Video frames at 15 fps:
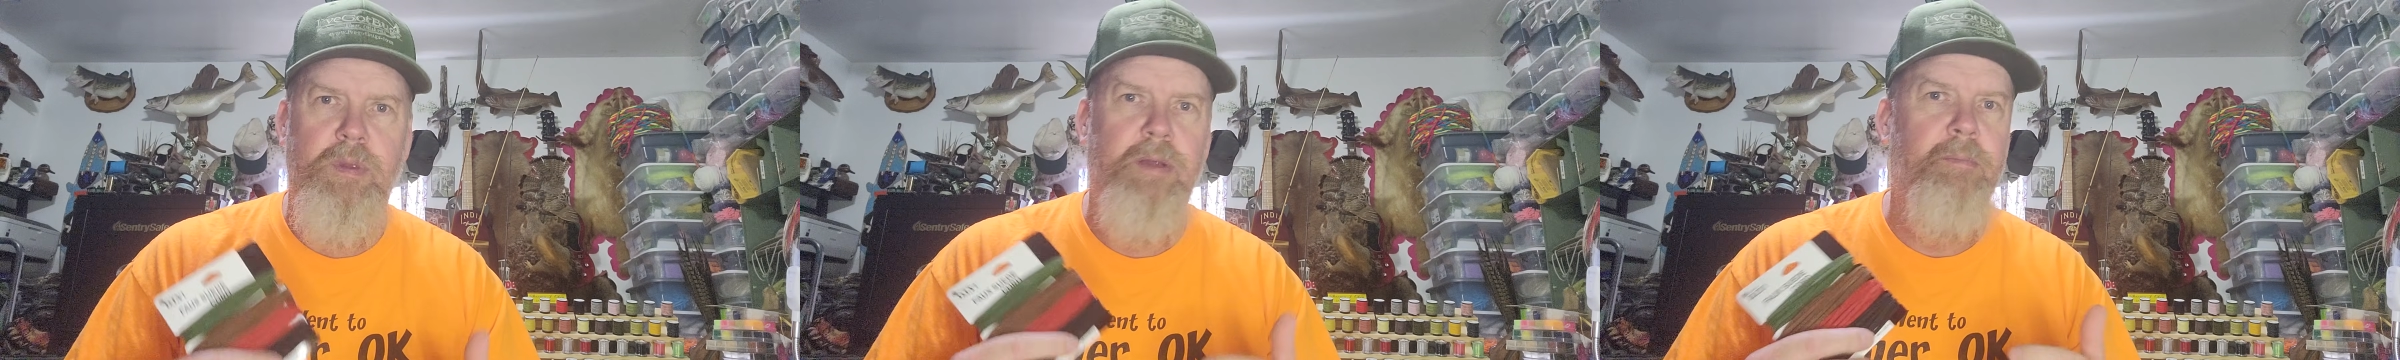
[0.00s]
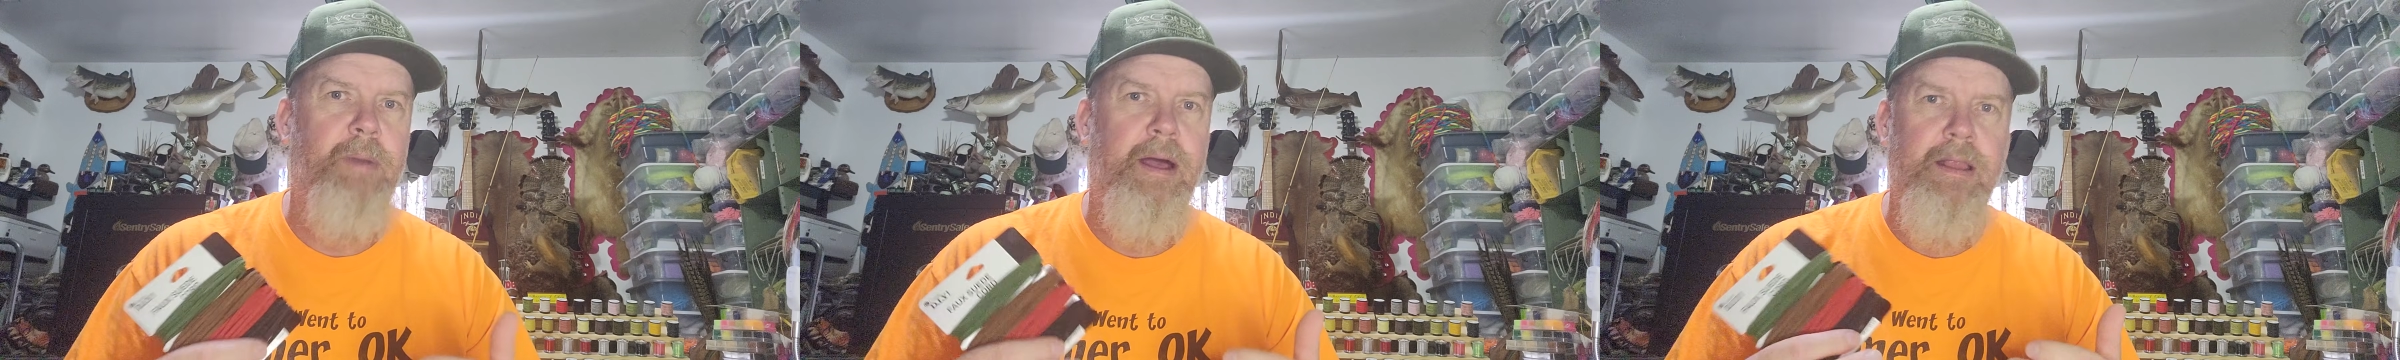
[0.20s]

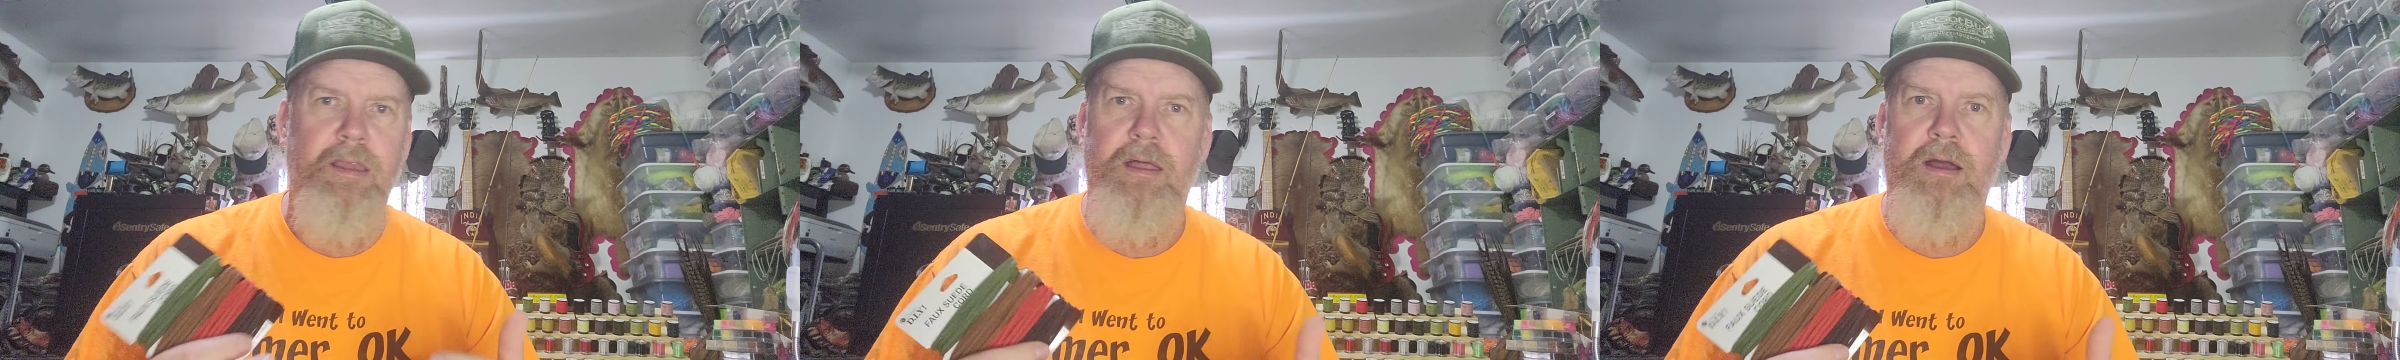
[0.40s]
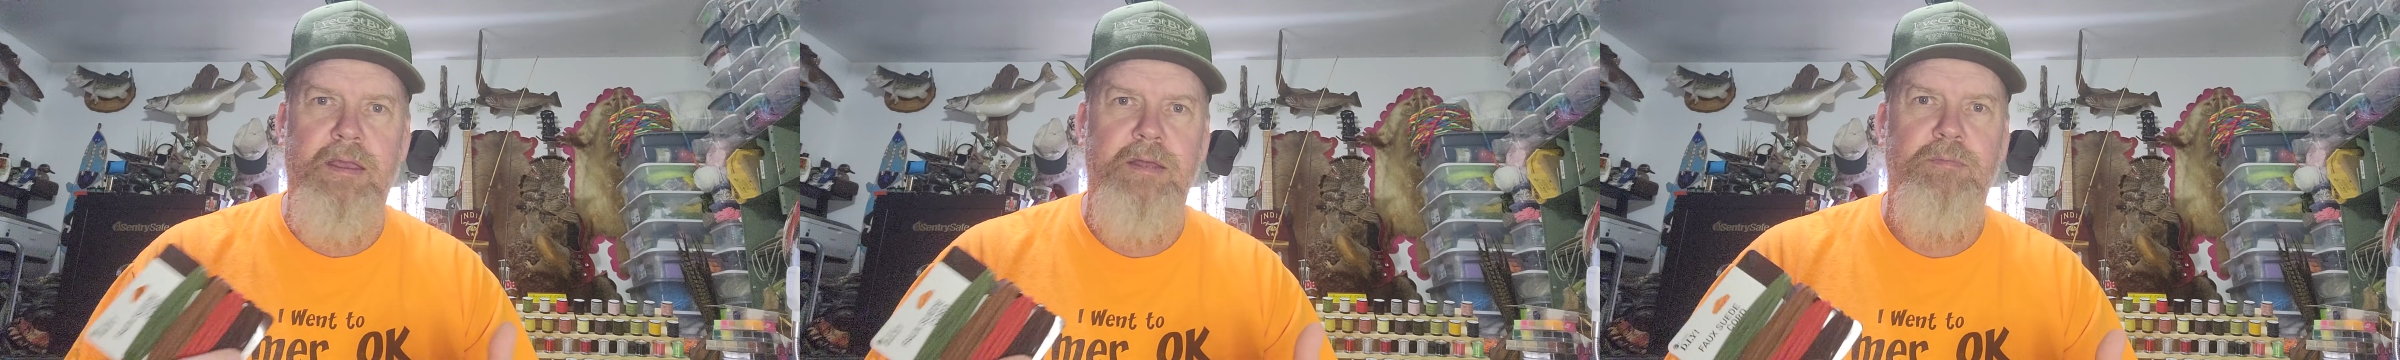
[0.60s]
and my
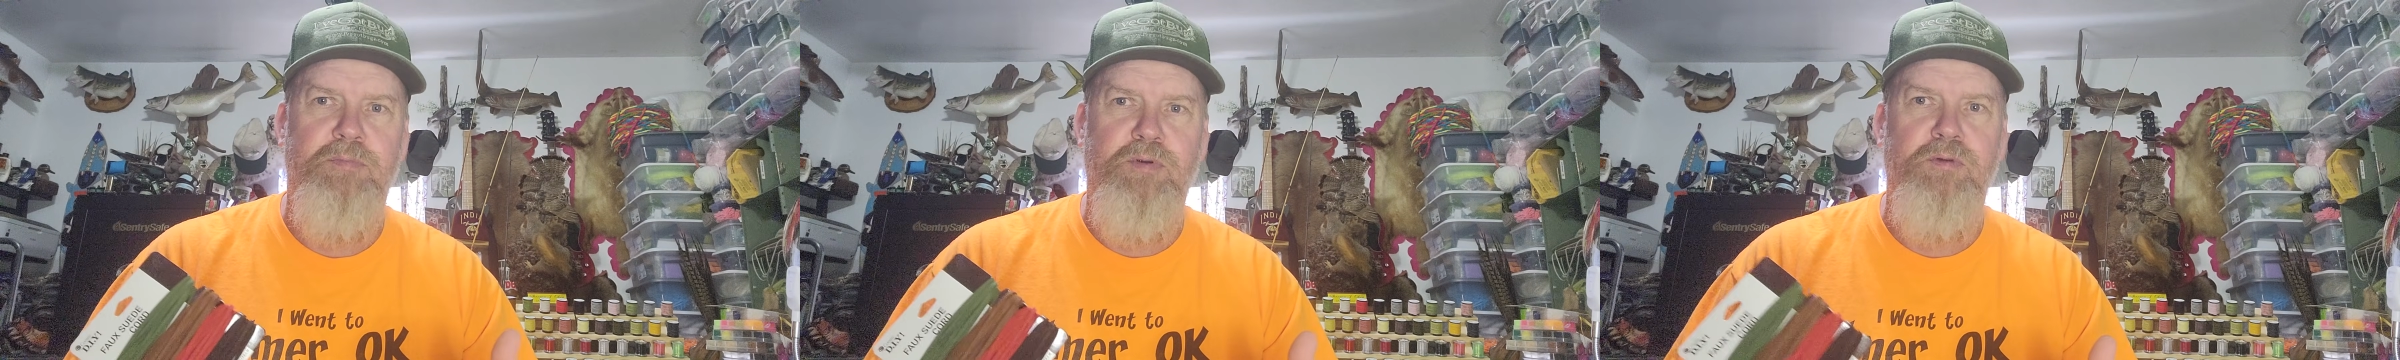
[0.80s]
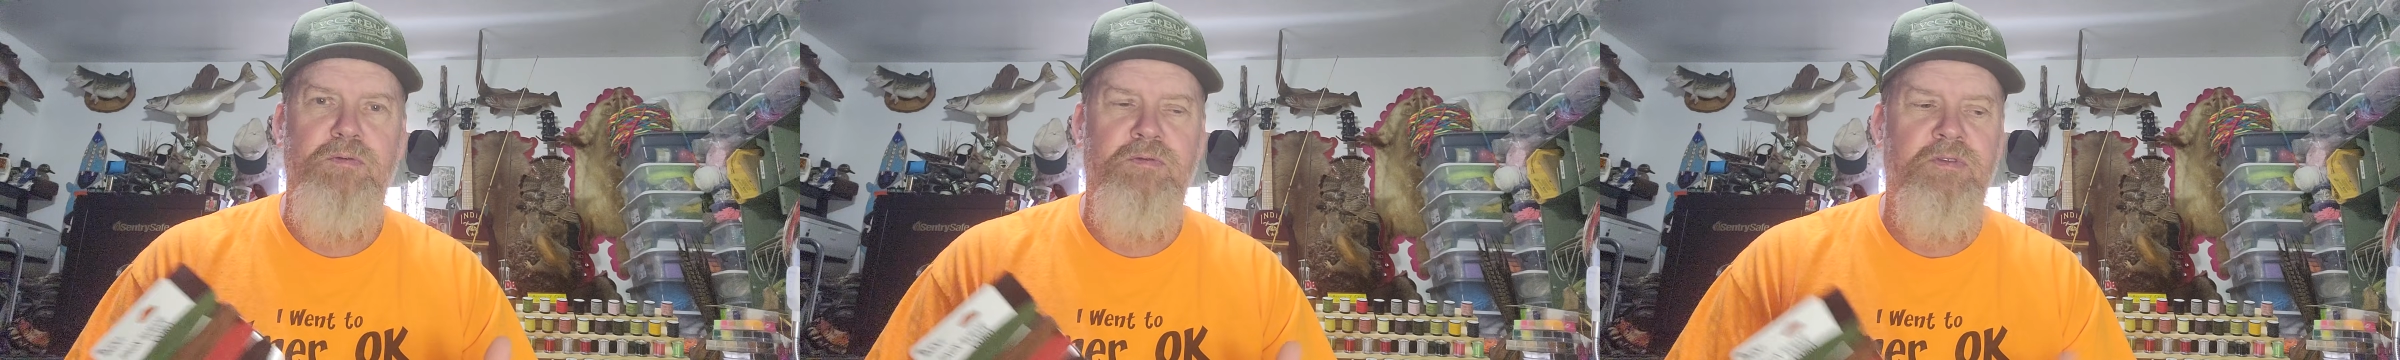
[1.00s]
luck
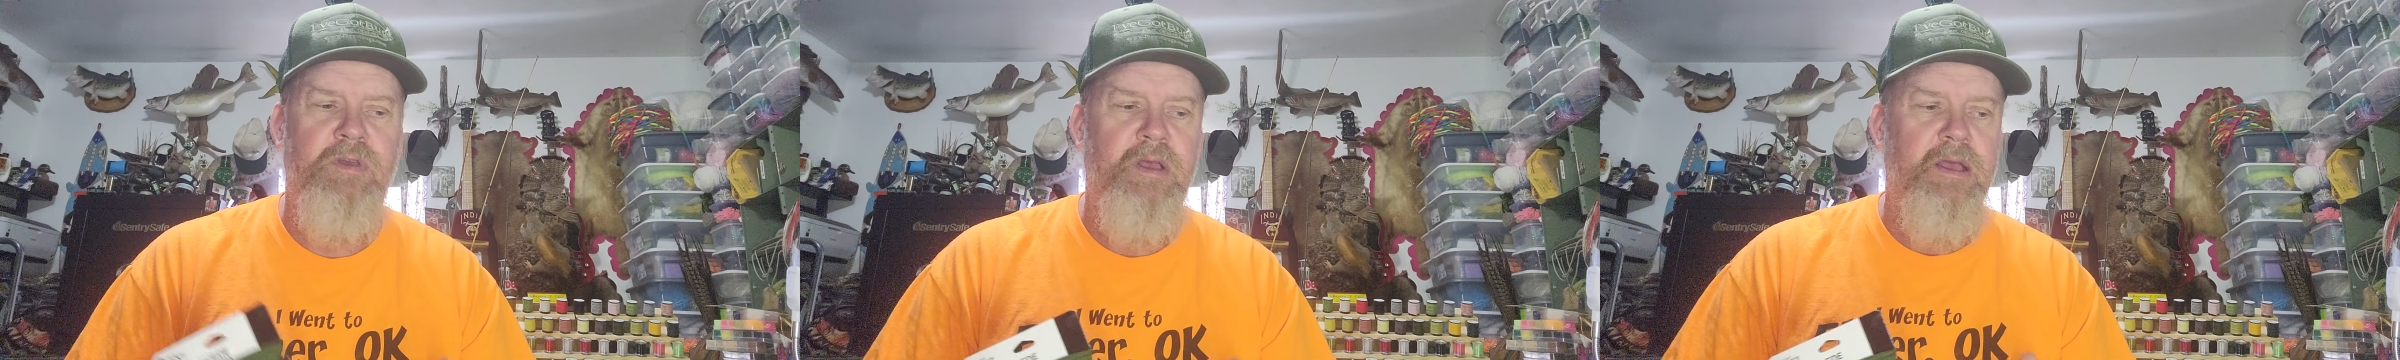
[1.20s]
improves.